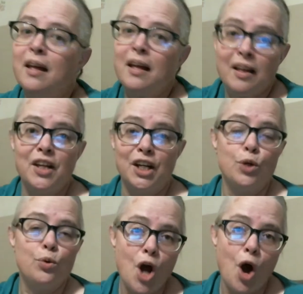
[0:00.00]
then
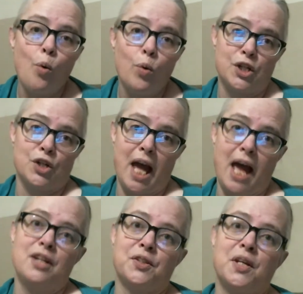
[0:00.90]
you know what your
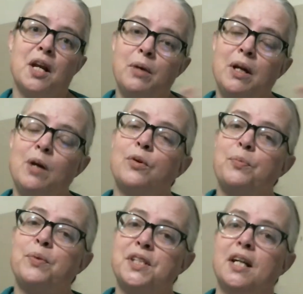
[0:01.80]
gauge is going to be with a
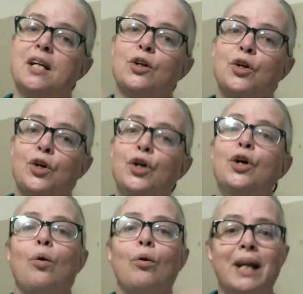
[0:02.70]
particular
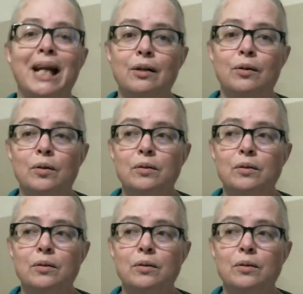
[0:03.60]
hook or needle.